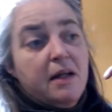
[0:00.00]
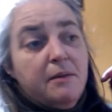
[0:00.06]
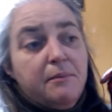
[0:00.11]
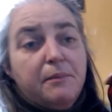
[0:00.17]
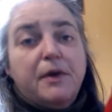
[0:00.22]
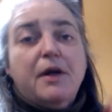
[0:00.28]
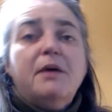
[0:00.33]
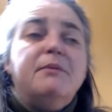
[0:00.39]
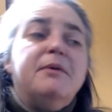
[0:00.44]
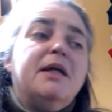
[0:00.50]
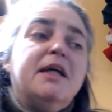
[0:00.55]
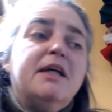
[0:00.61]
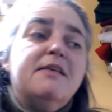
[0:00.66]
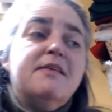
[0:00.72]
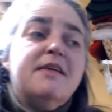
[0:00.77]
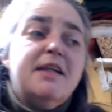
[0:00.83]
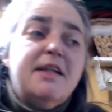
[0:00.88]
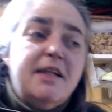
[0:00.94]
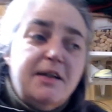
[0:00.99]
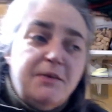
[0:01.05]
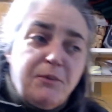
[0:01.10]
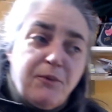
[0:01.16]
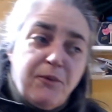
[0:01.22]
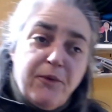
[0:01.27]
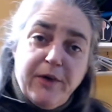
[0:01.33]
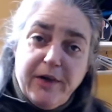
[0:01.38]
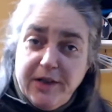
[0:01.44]
probably because I
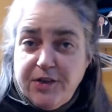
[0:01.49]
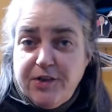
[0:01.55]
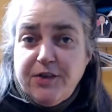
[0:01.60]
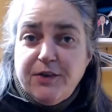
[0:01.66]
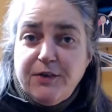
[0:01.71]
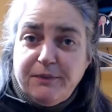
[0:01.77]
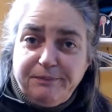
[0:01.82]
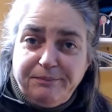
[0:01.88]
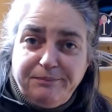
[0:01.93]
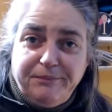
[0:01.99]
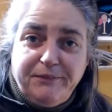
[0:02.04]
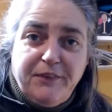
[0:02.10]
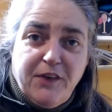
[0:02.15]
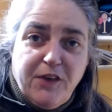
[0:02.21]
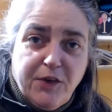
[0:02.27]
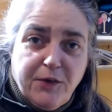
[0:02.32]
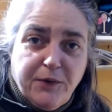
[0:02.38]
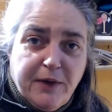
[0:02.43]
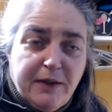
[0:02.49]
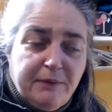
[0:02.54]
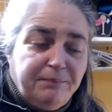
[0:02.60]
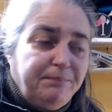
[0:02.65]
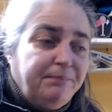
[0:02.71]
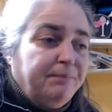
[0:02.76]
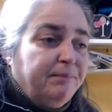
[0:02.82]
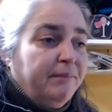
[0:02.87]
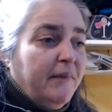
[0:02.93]
didn't want to do it
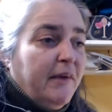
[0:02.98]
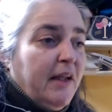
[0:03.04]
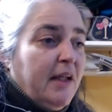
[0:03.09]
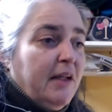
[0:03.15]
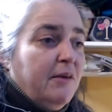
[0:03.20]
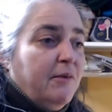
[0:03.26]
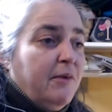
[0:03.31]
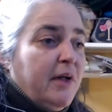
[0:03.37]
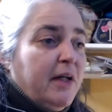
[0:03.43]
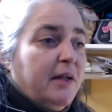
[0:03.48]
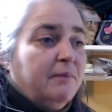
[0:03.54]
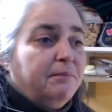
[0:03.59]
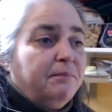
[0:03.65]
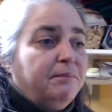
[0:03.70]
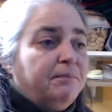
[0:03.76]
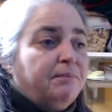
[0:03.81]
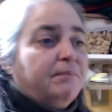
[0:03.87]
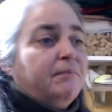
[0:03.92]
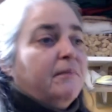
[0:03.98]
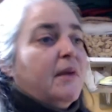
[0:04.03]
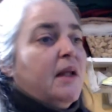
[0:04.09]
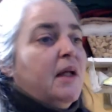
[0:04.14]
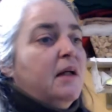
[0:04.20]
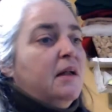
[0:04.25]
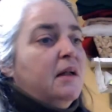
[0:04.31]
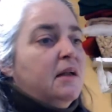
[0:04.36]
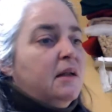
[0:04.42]
anyway,
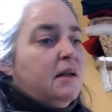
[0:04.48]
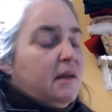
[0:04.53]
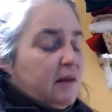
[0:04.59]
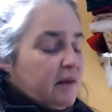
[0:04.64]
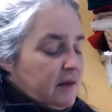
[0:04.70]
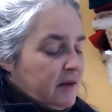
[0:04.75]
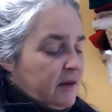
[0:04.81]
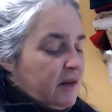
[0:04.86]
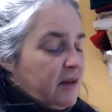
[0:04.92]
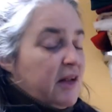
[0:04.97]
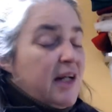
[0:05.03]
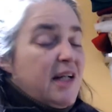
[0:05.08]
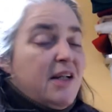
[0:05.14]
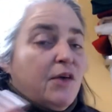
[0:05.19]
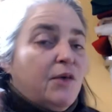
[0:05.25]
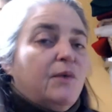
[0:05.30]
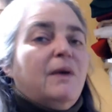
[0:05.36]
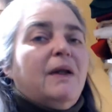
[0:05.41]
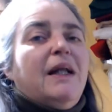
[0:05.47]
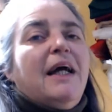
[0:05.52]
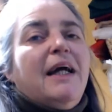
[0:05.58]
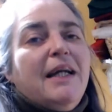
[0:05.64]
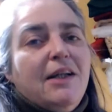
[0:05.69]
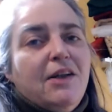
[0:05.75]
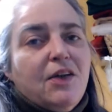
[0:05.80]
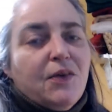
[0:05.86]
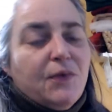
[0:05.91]
or I don't
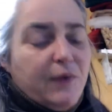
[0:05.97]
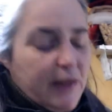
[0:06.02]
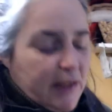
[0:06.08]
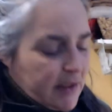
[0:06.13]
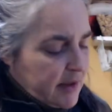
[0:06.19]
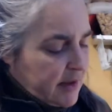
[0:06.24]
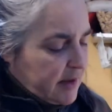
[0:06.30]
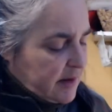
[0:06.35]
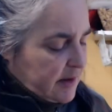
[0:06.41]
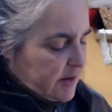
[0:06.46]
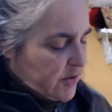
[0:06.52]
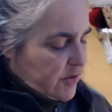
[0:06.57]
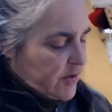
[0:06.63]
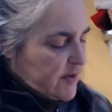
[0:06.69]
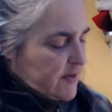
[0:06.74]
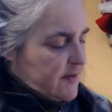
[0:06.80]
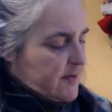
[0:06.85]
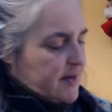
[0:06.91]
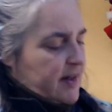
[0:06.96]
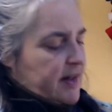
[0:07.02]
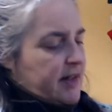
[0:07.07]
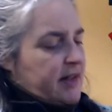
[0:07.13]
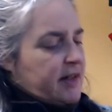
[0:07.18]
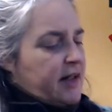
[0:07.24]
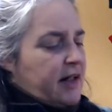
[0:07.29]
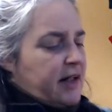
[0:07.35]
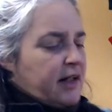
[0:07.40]
like doing it, I should say.
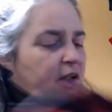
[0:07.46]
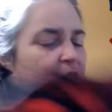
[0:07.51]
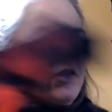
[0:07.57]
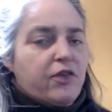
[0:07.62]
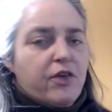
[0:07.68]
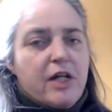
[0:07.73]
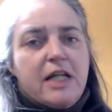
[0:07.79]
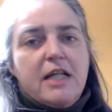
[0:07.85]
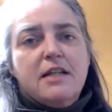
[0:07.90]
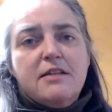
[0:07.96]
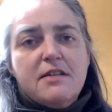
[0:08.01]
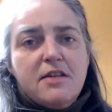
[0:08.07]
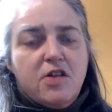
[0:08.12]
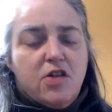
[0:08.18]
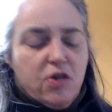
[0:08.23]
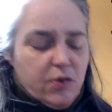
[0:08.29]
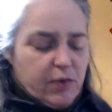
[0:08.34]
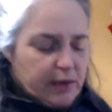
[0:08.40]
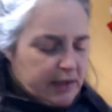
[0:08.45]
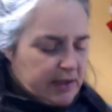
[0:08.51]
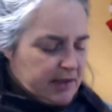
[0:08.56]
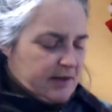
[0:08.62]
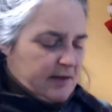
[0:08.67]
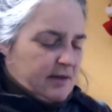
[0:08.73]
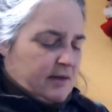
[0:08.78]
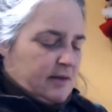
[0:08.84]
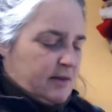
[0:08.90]
I agreed to do it,
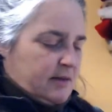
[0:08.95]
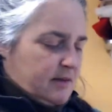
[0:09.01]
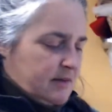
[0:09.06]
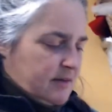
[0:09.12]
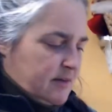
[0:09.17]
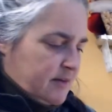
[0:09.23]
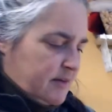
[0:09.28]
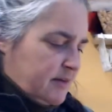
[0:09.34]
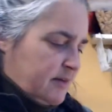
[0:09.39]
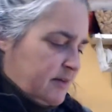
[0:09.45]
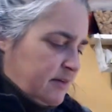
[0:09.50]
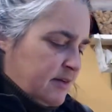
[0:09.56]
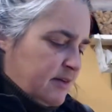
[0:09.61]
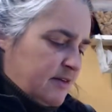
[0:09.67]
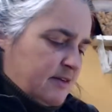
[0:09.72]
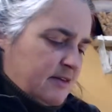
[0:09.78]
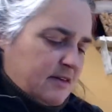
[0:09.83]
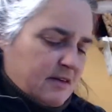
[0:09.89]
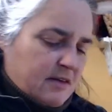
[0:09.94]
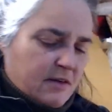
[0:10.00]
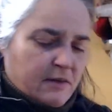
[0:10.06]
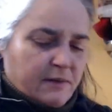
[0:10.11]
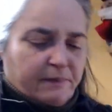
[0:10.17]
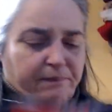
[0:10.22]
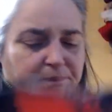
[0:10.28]
so